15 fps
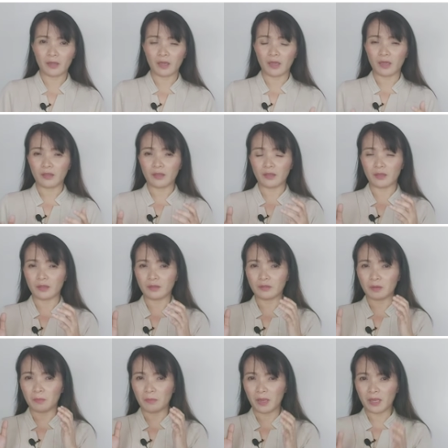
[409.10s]
and
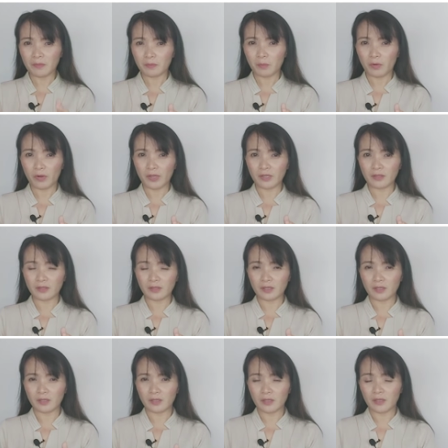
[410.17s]
the main point,
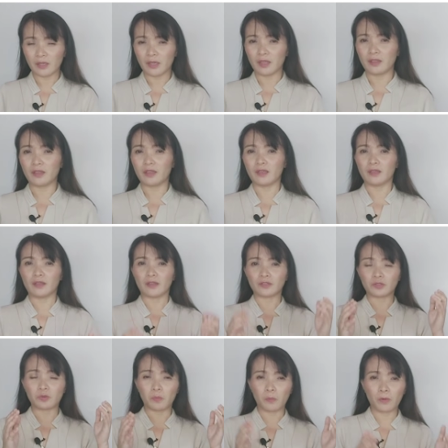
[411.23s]
and then the
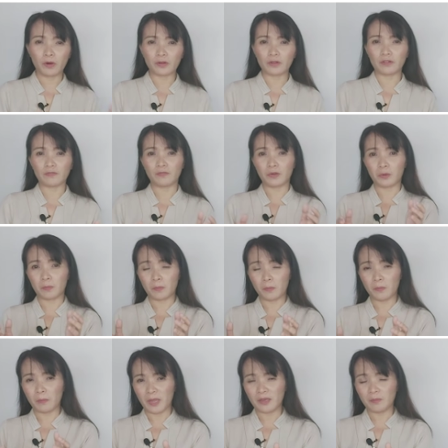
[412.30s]
support of your
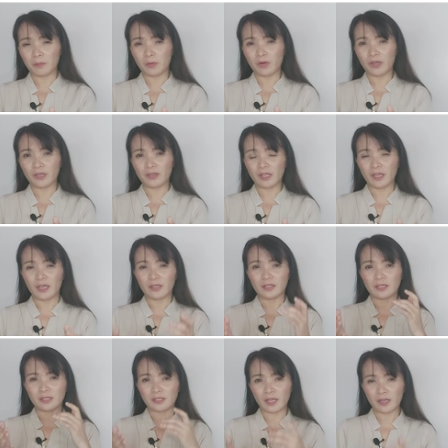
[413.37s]
main point,
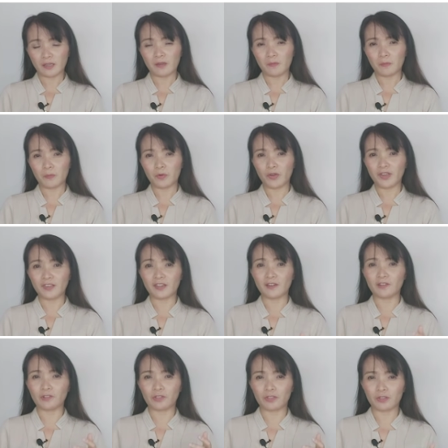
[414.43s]
the second point,
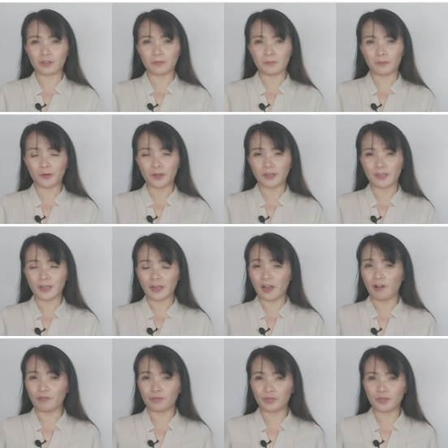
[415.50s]
and the third point. And
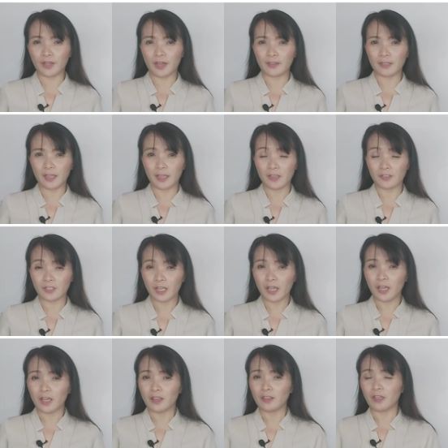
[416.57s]
after that is
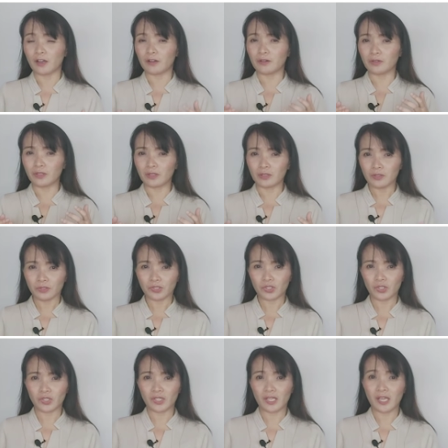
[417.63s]
the
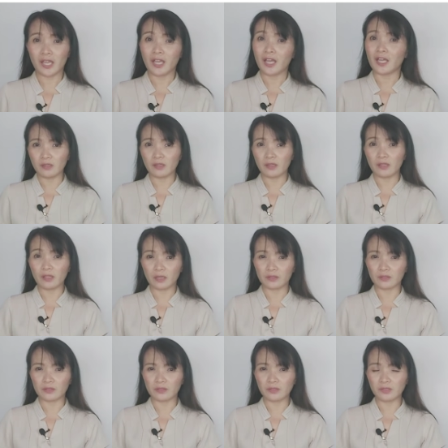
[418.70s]
conclusion. And in the
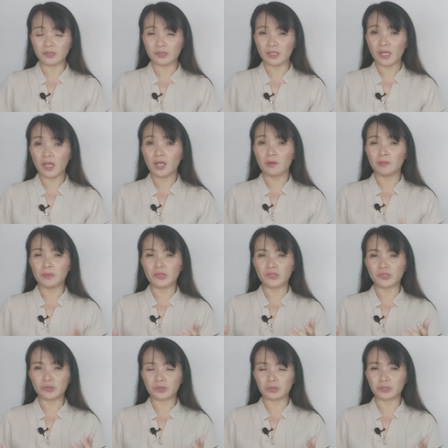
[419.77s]
conclusion, be
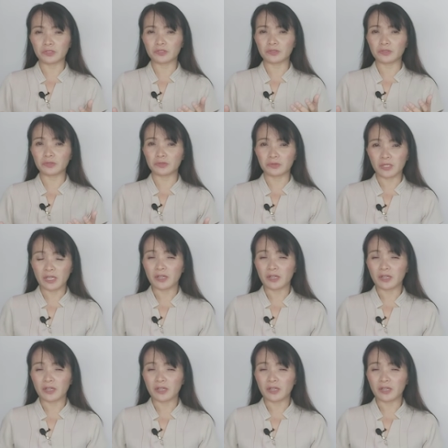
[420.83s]
sure to